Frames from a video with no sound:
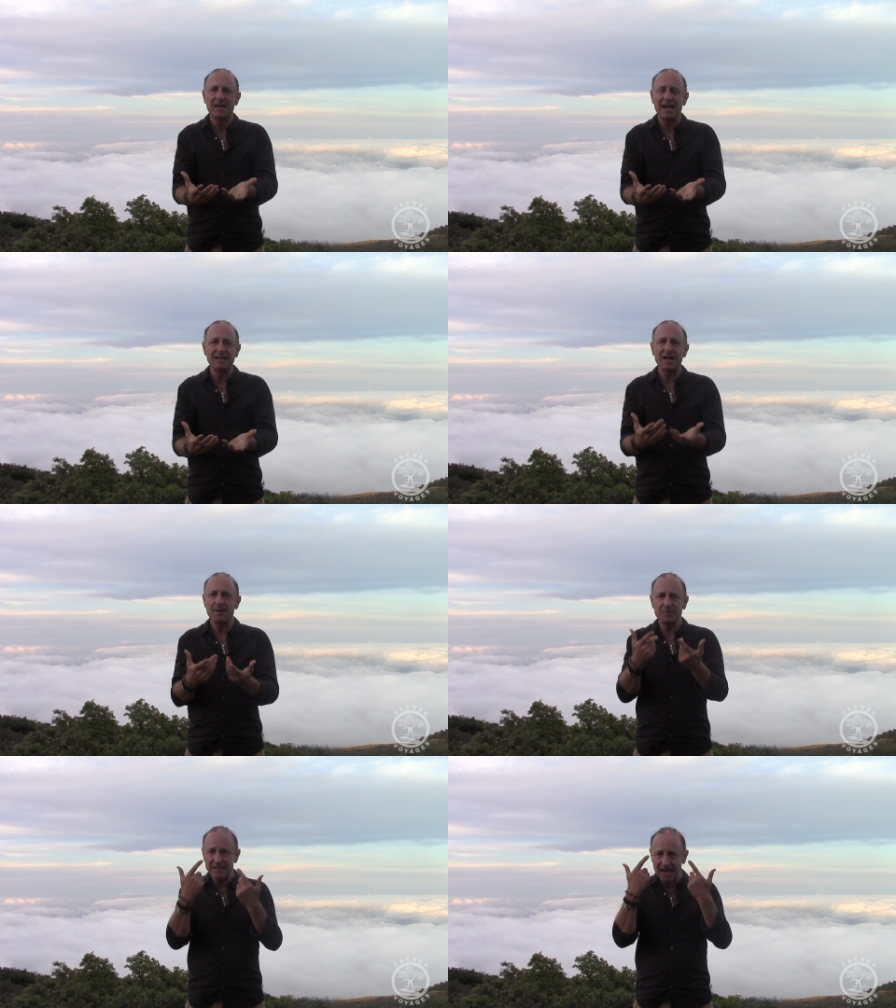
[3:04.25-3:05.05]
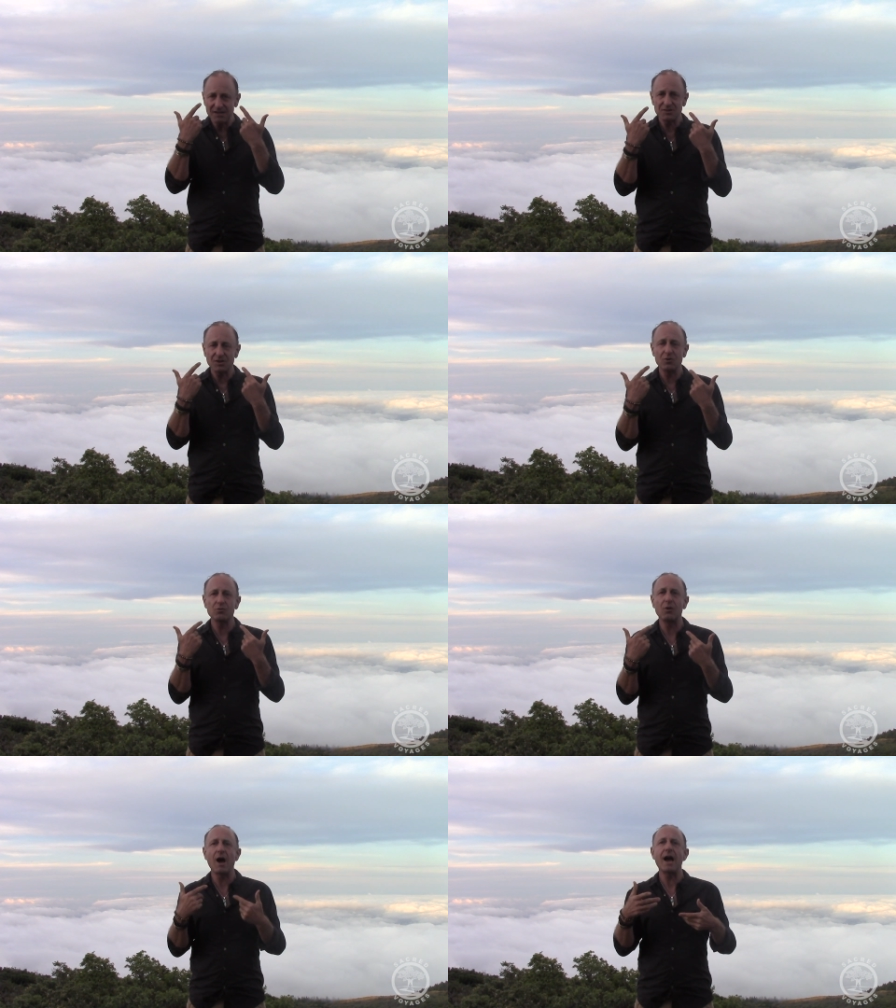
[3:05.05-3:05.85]
And I began to
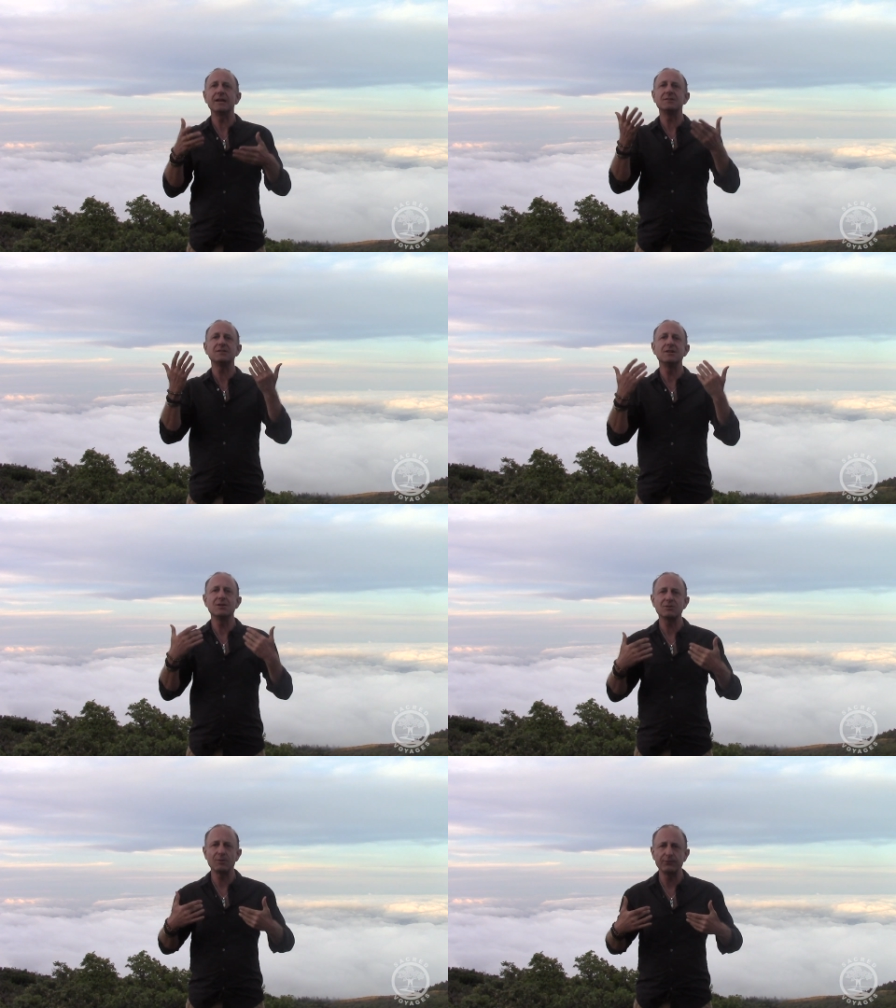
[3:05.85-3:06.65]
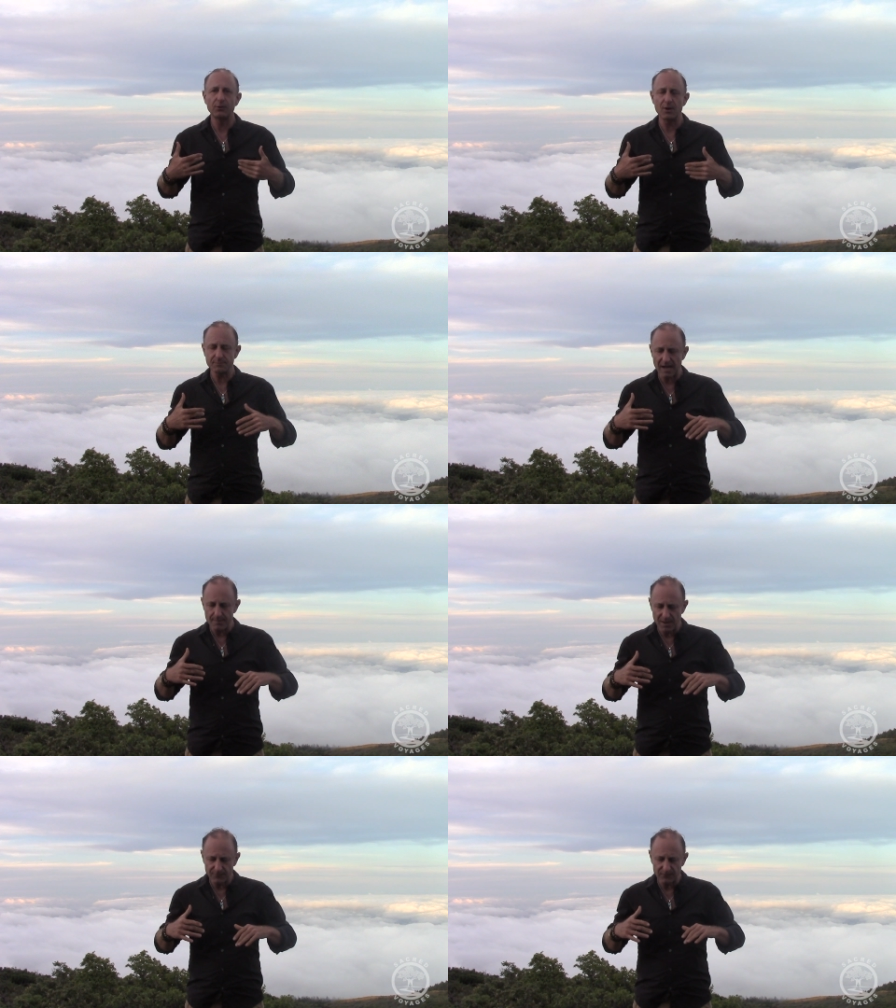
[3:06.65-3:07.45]
cry, and tears were flowing
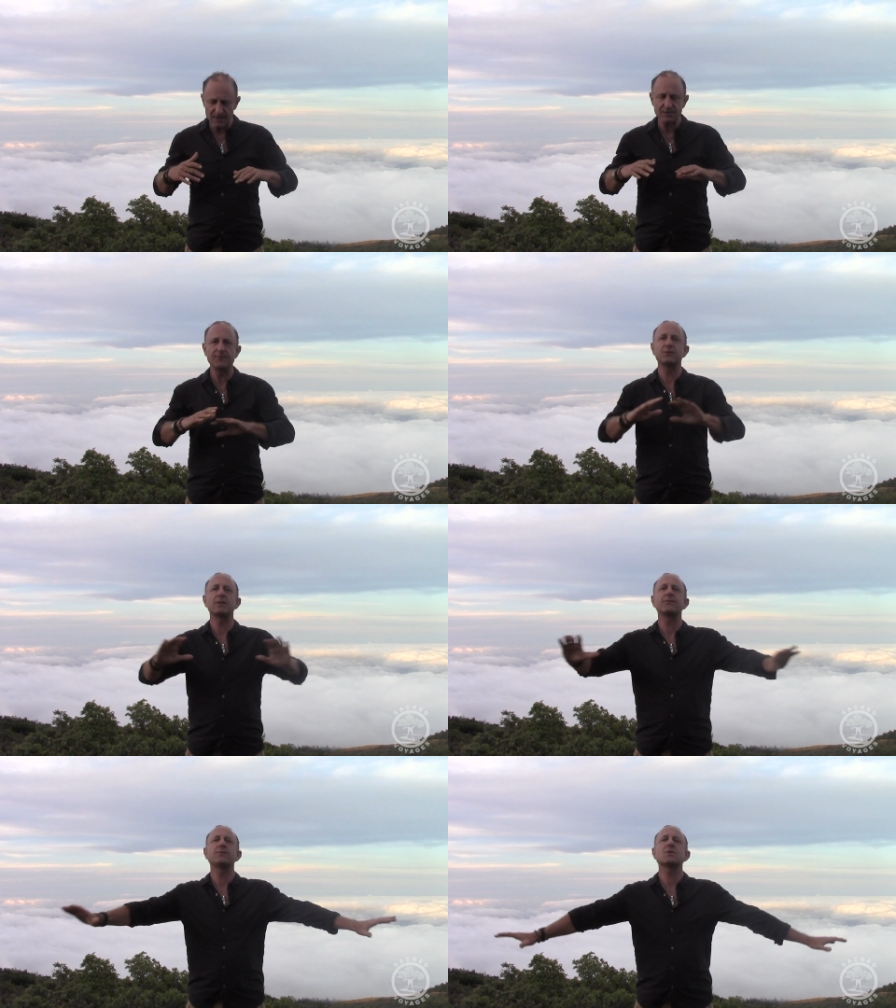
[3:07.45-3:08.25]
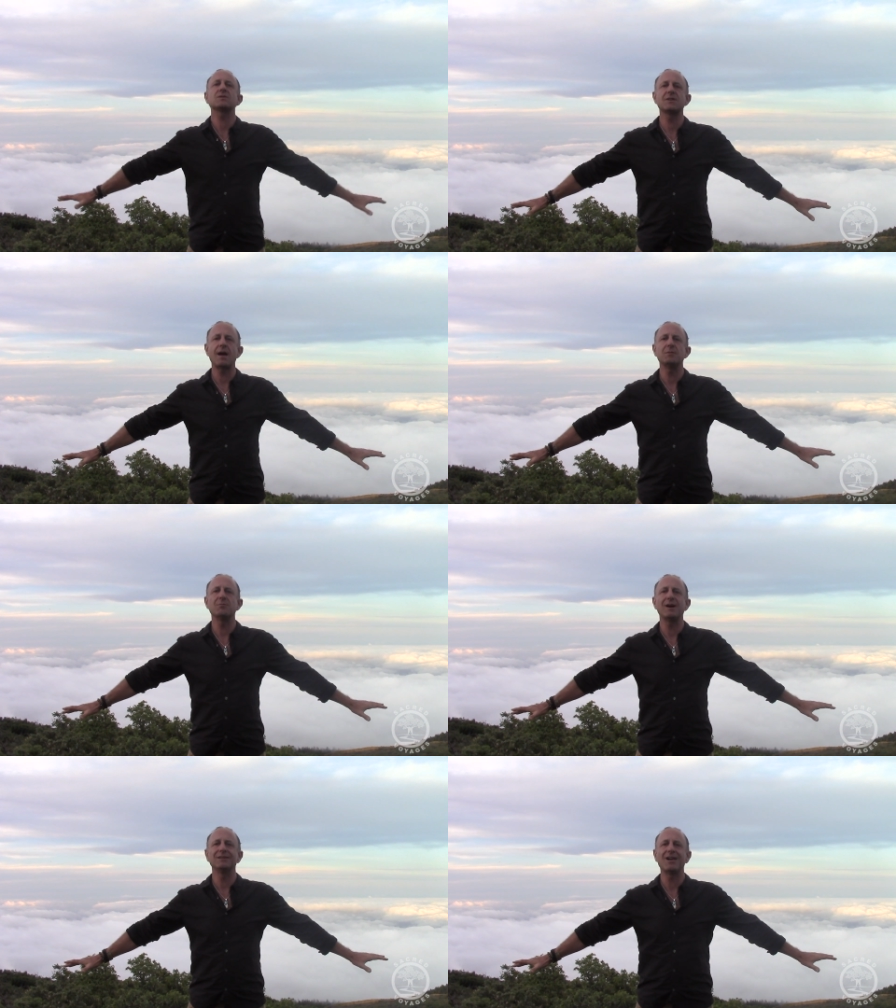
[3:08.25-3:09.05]
down my face, and for the first time in
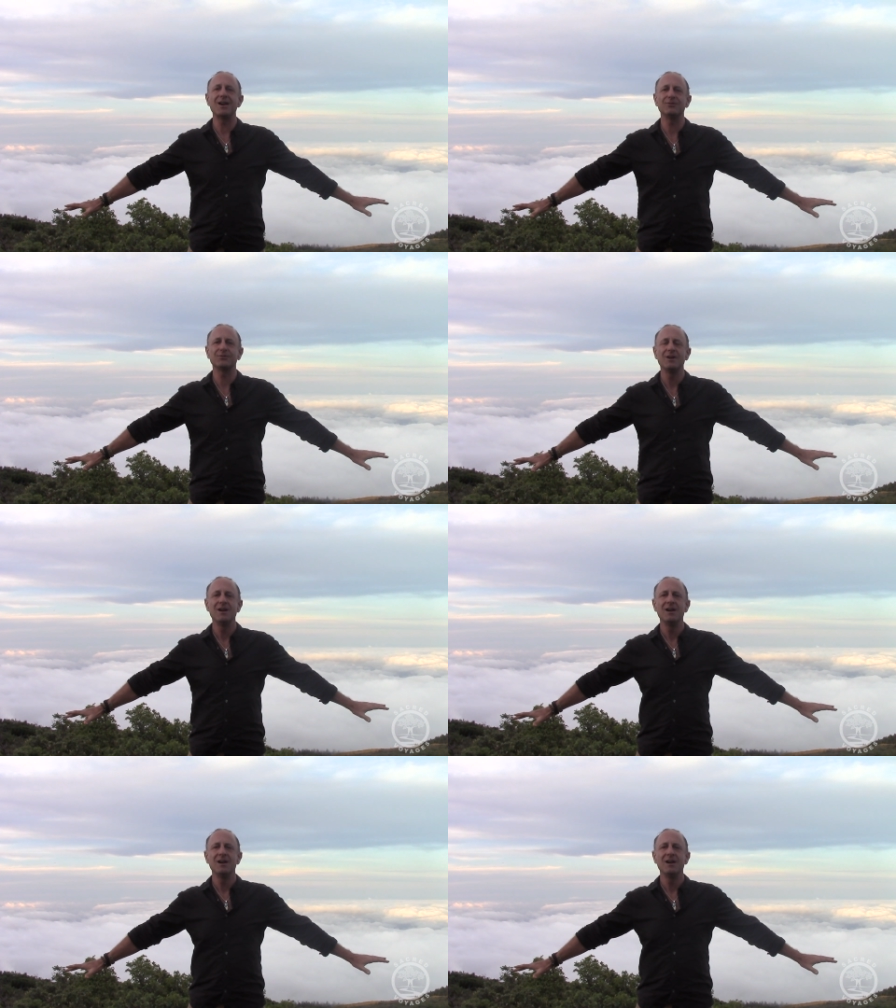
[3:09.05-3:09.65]
my life,